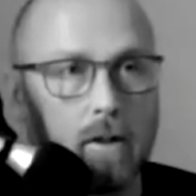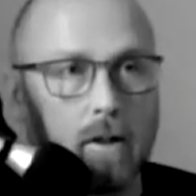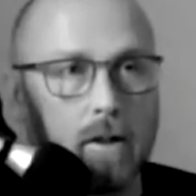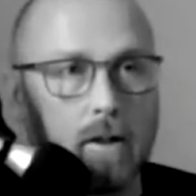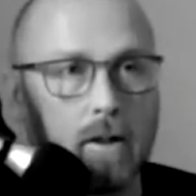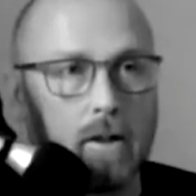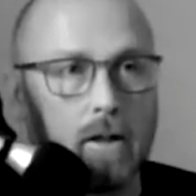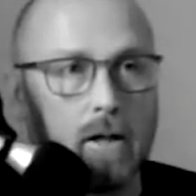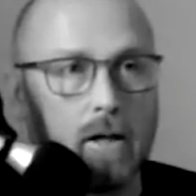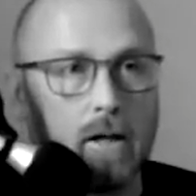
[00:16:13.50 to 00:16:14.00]

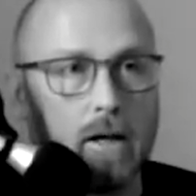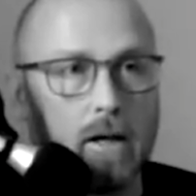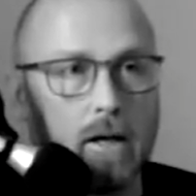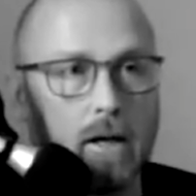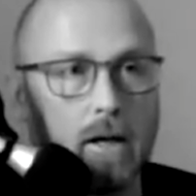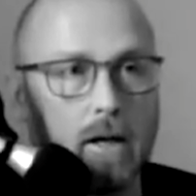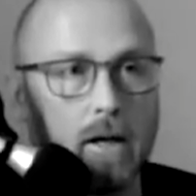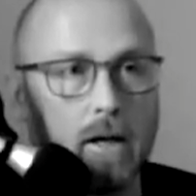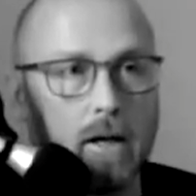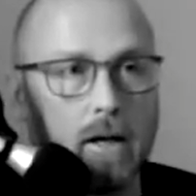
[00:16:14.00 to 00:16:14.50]

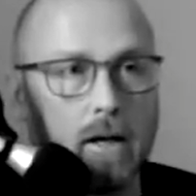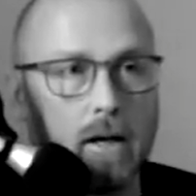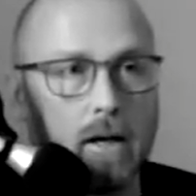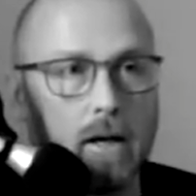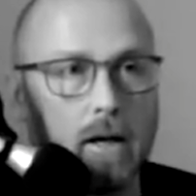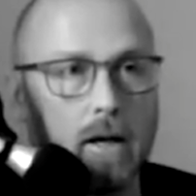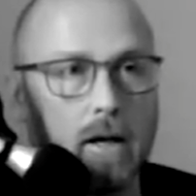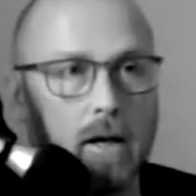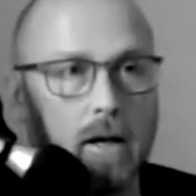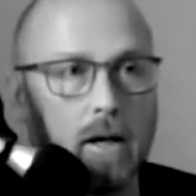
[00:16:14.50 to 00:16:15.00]

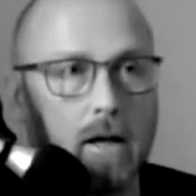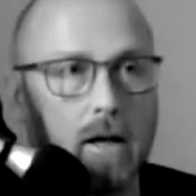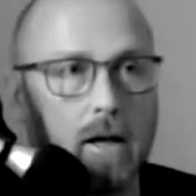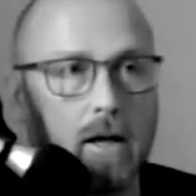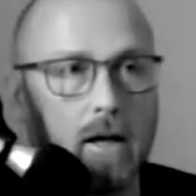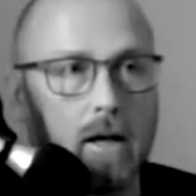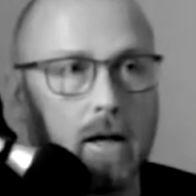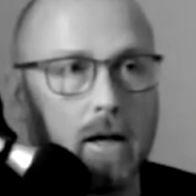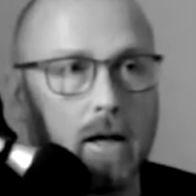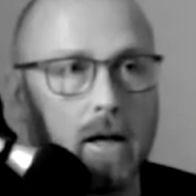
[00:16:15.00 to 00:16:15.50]
The
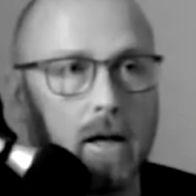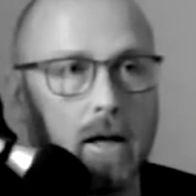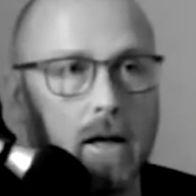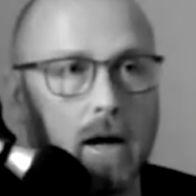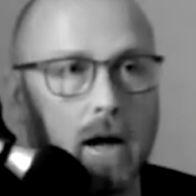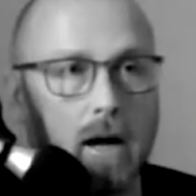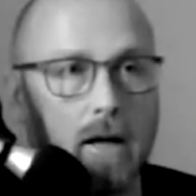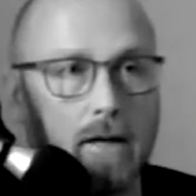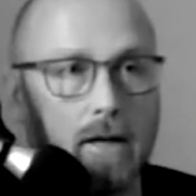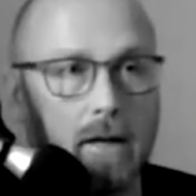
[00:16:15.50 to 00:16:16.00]

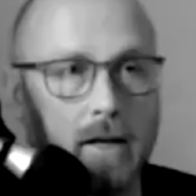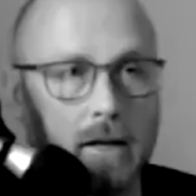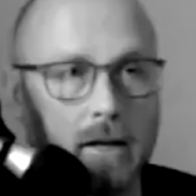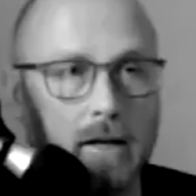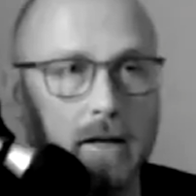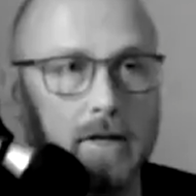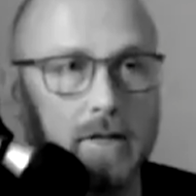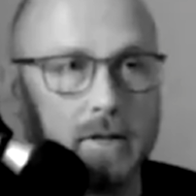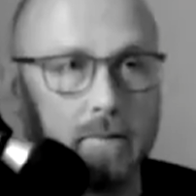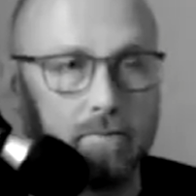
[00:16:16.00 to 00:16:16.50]

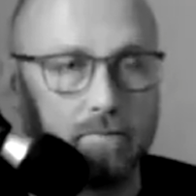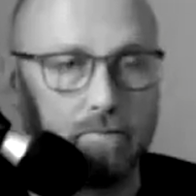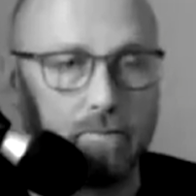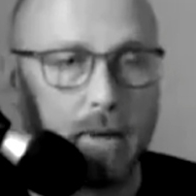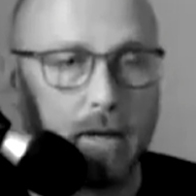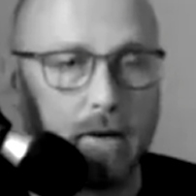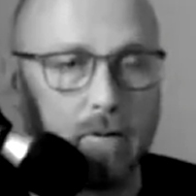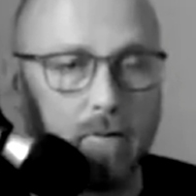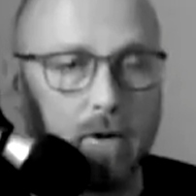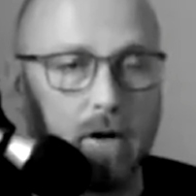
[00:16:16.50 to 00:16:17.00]
identity is a
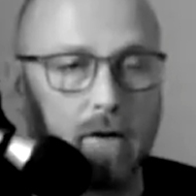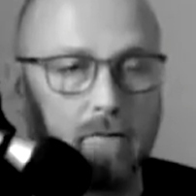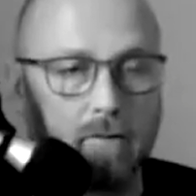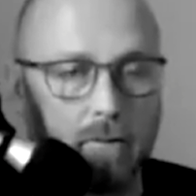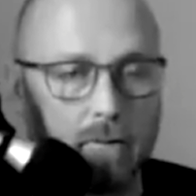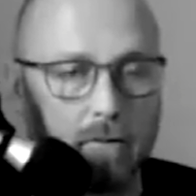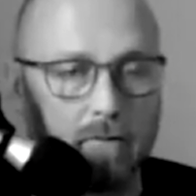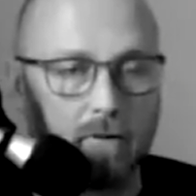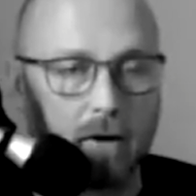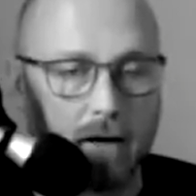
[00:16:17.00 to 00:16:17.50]
big one
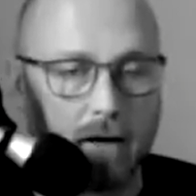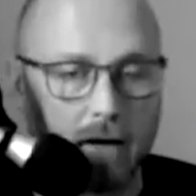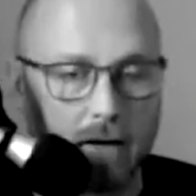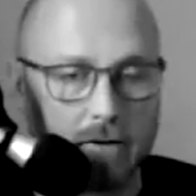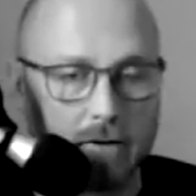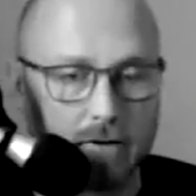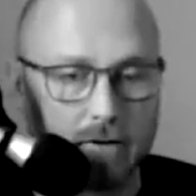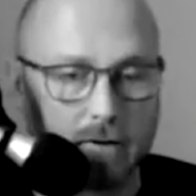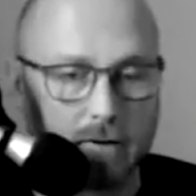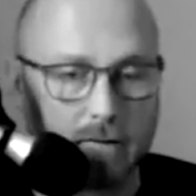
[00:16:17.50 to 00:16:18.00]
from a
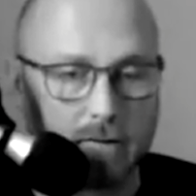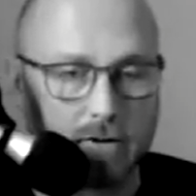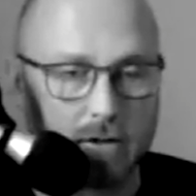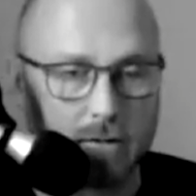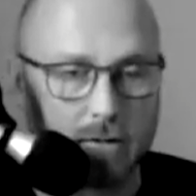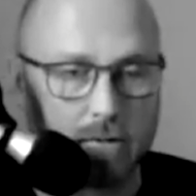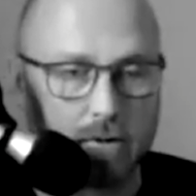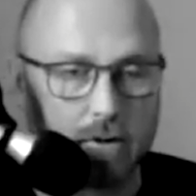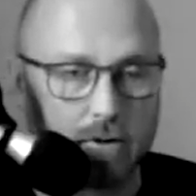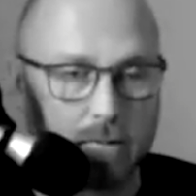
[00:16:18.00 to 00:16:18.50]
financial services
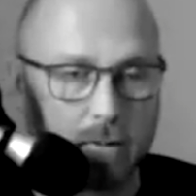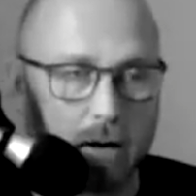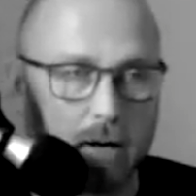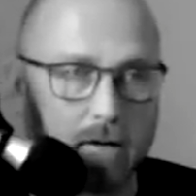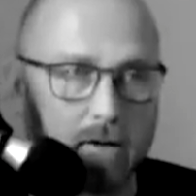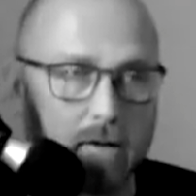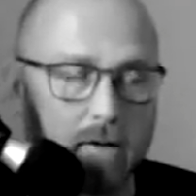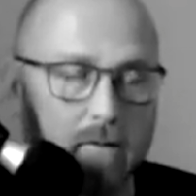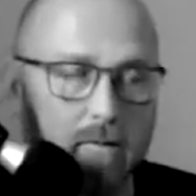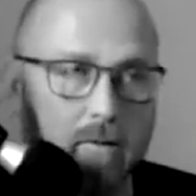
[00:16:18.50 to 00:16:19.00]

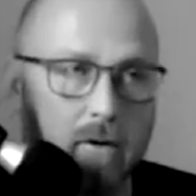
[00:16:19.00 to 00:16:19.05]
perspective.